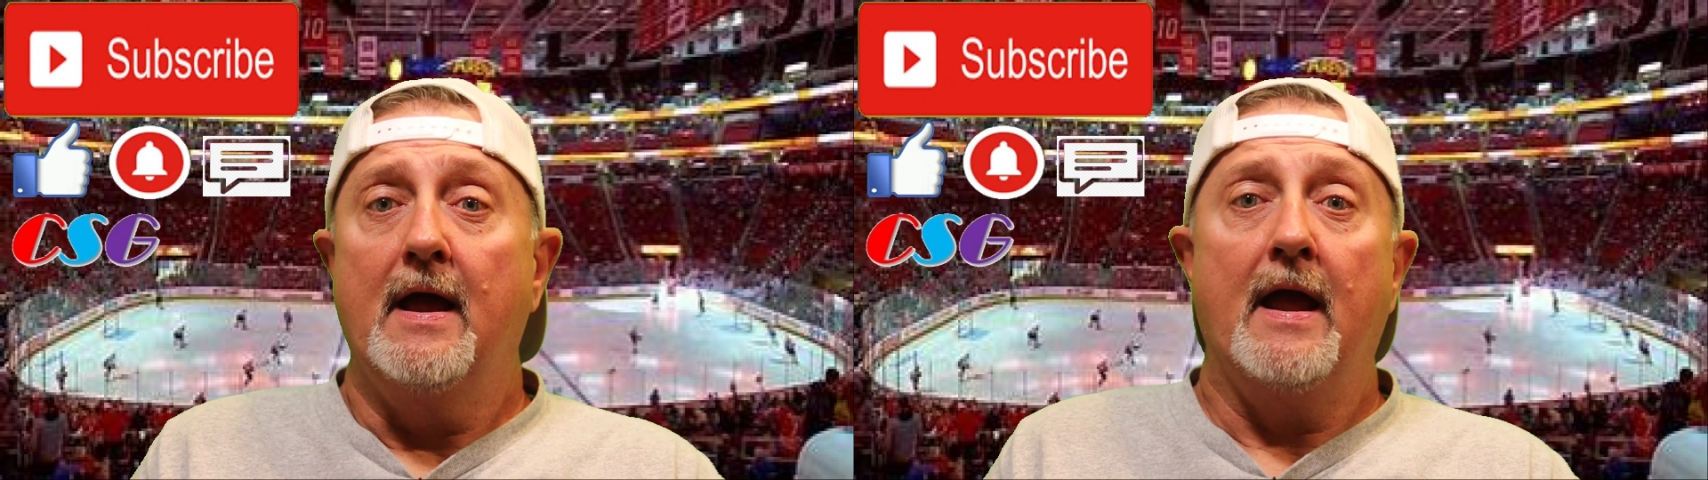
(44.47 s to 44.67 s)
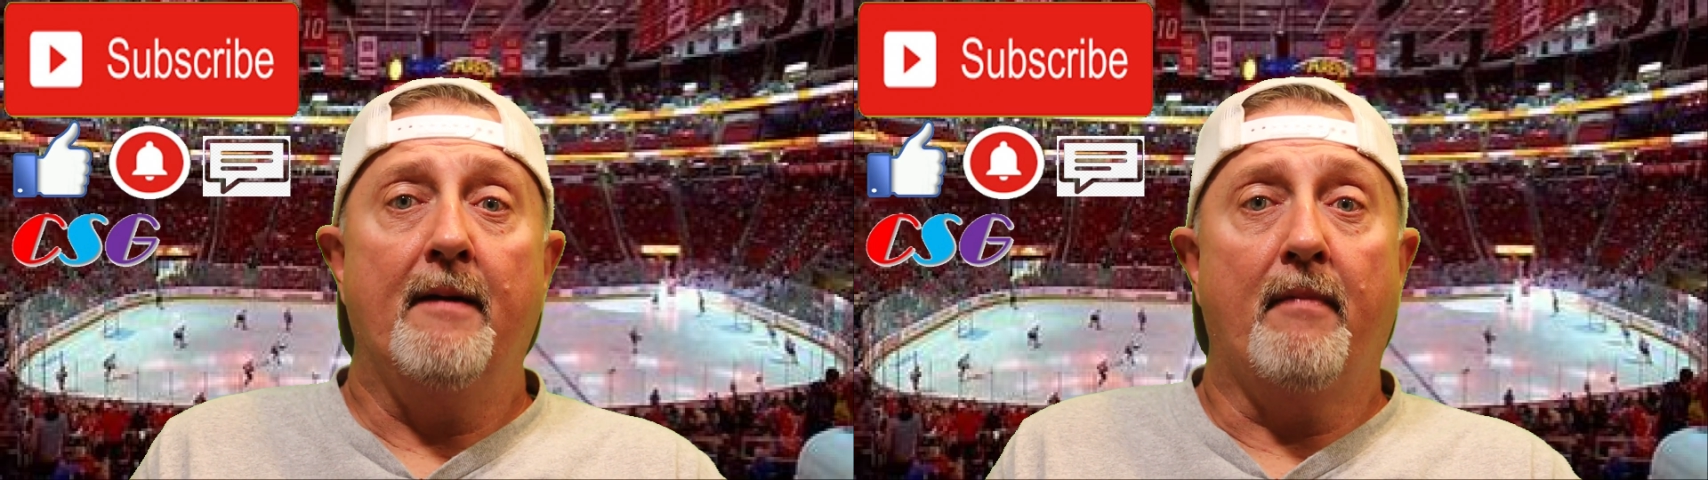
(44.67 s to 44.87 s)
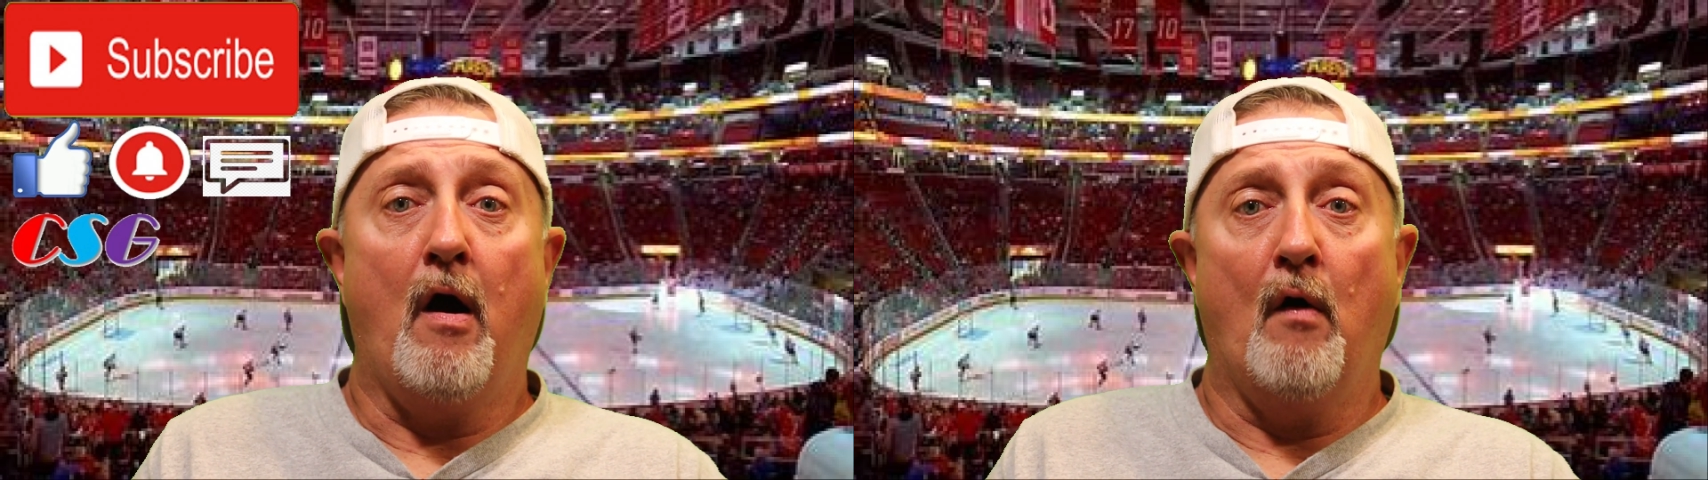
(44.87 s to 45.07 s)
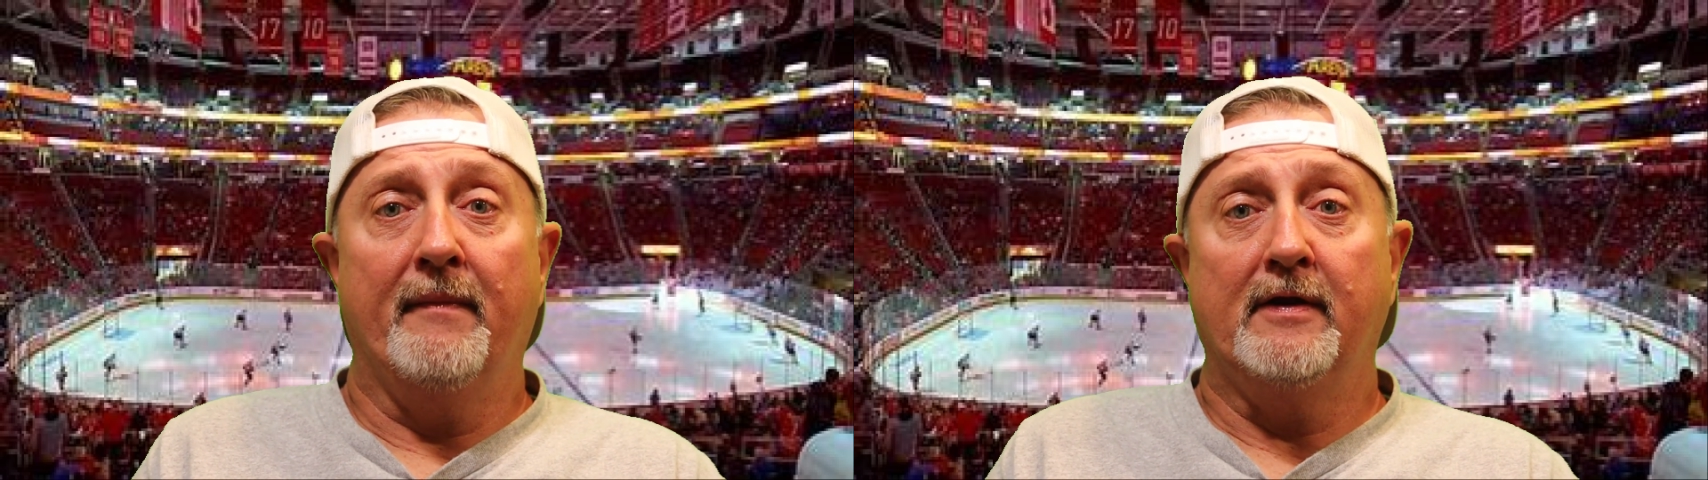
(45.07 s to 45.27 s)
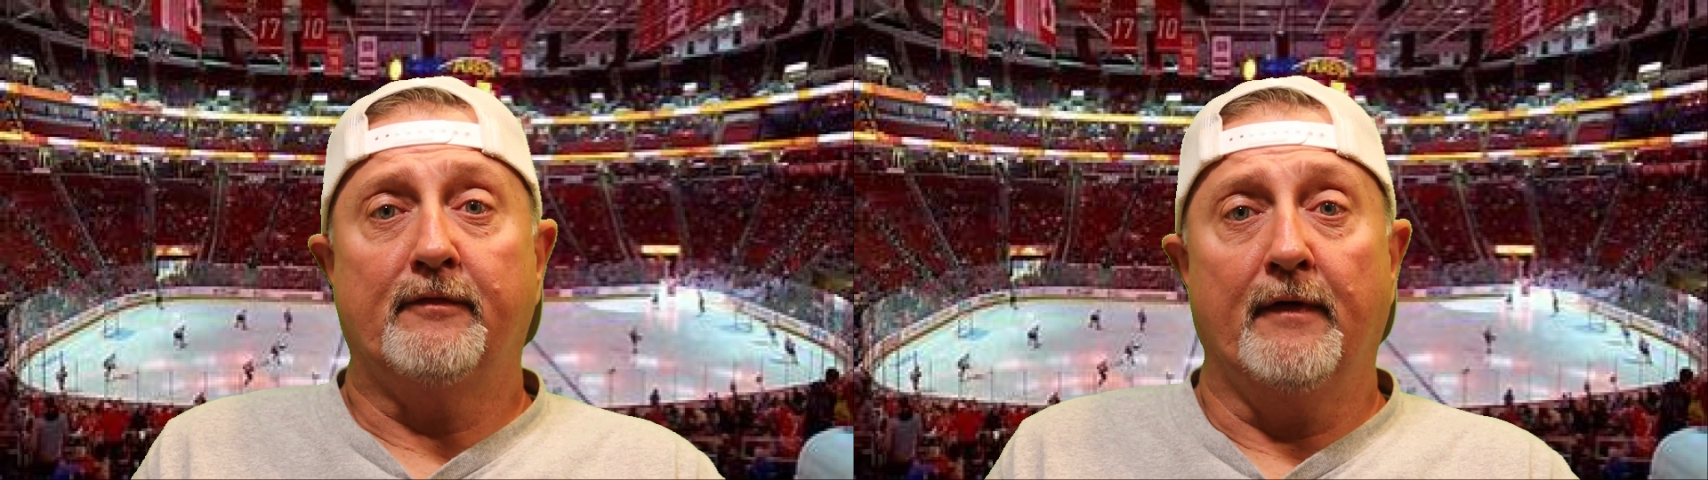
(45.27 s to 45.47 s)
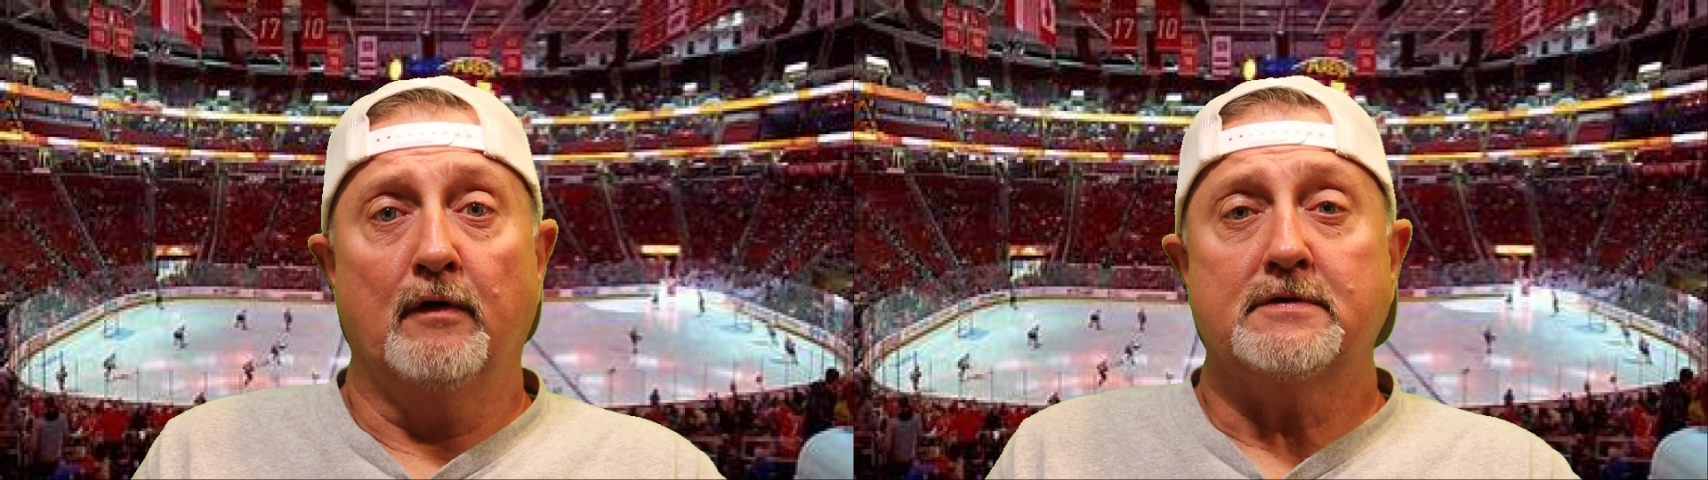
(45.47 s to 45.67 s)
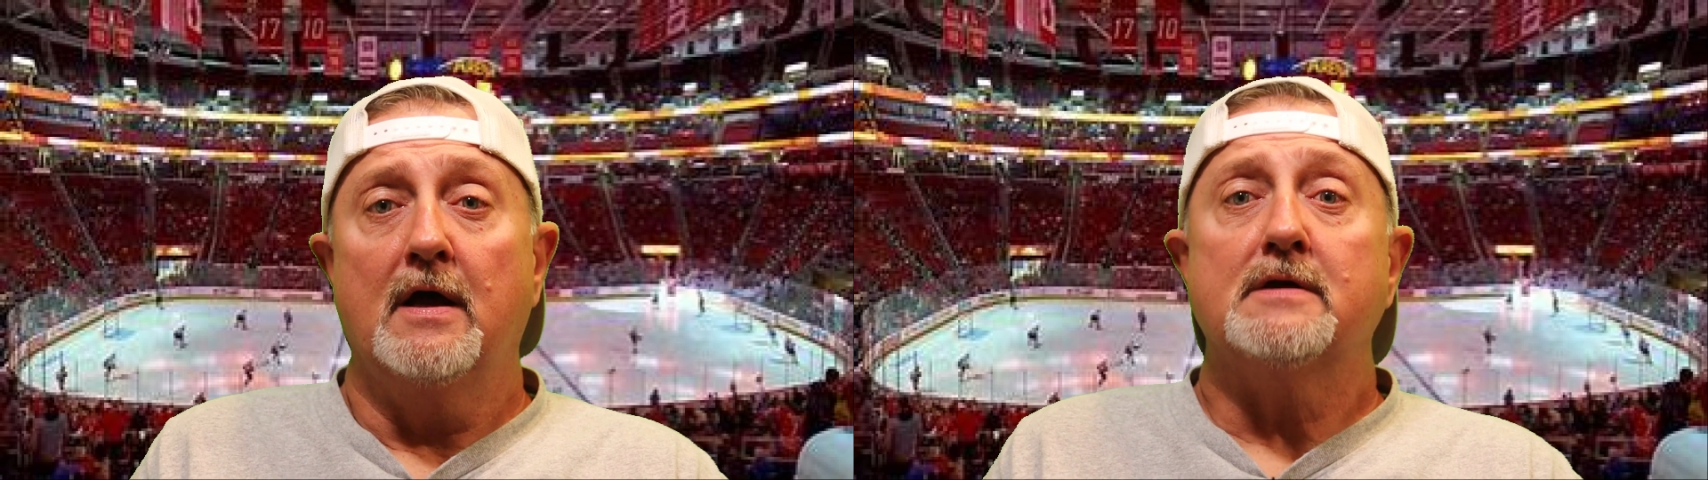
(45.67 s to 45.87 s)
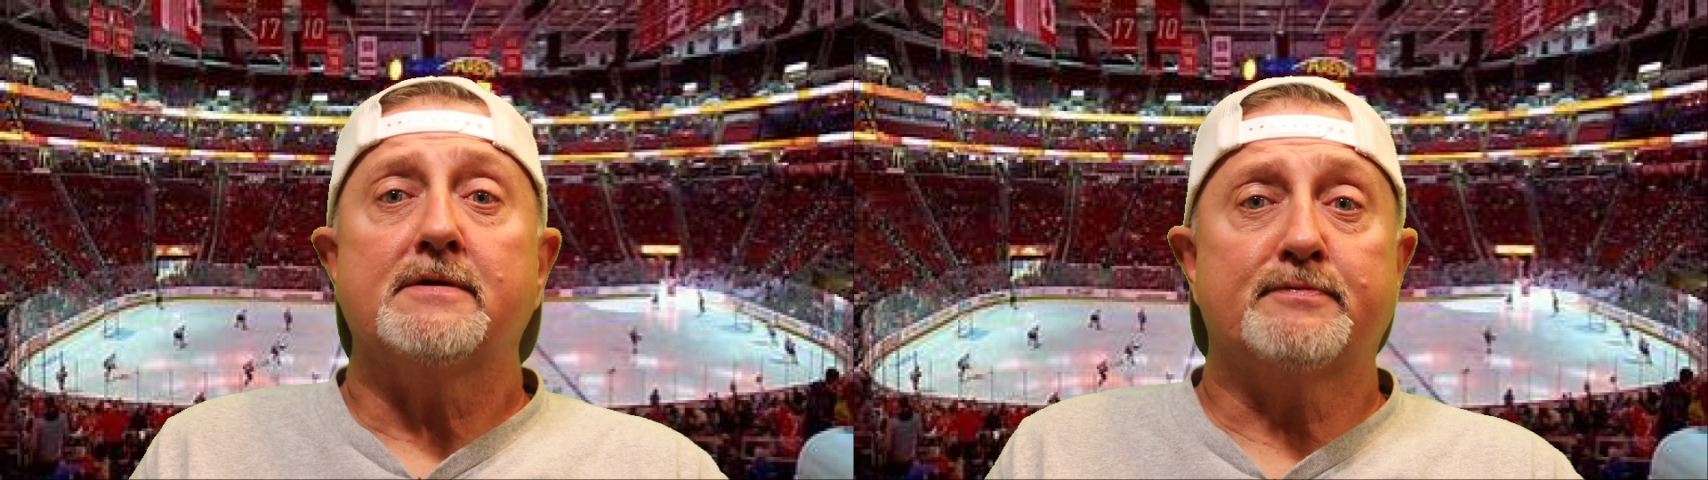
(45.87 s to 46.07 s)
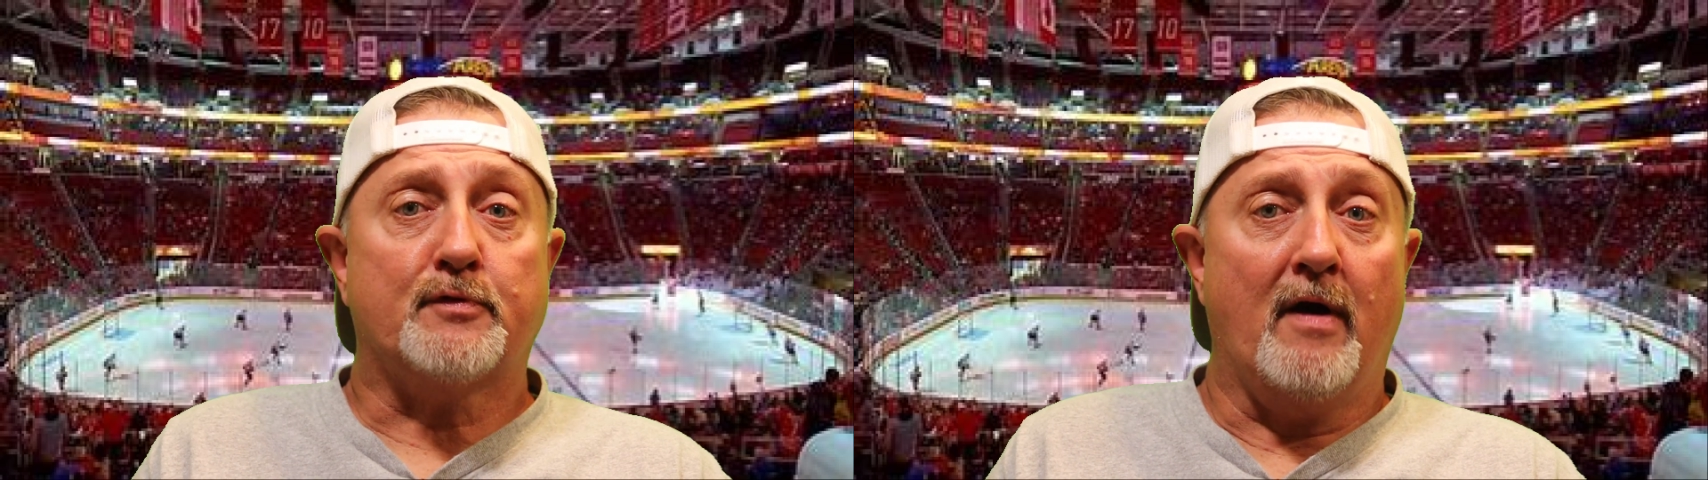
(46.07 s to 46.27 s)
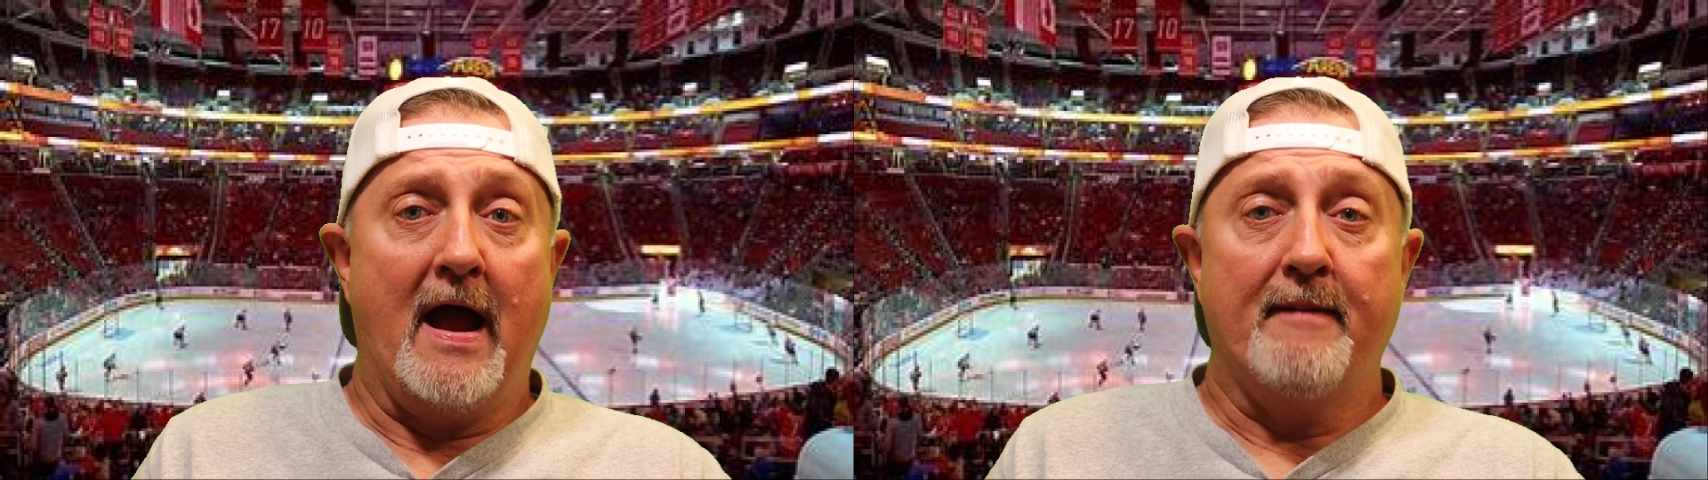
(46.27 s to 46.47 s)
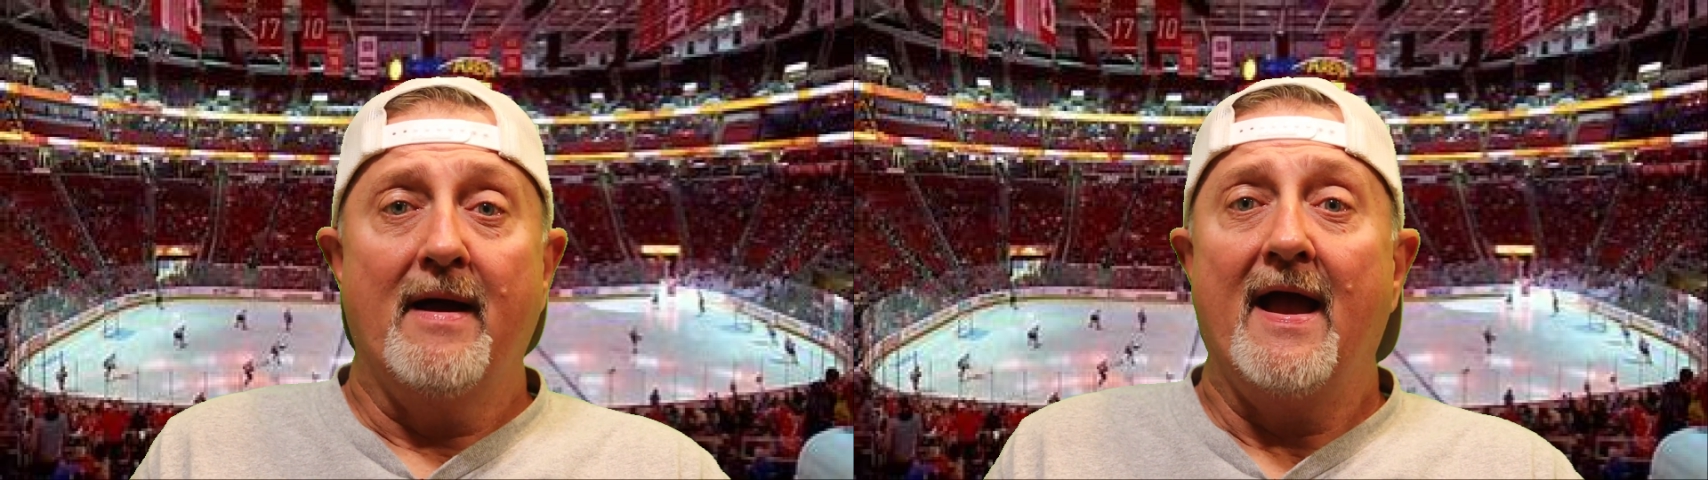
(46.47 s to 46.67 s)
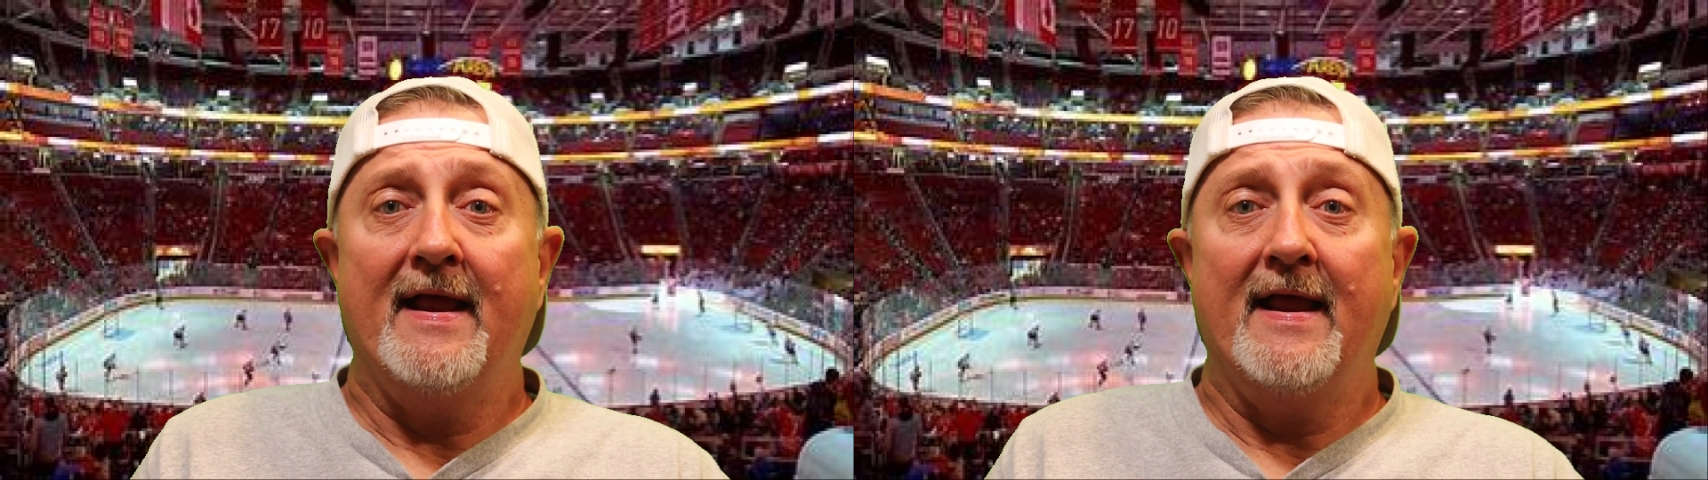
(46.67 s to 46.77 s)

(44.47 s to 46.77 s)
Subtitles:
And by all means, folks, subscribe.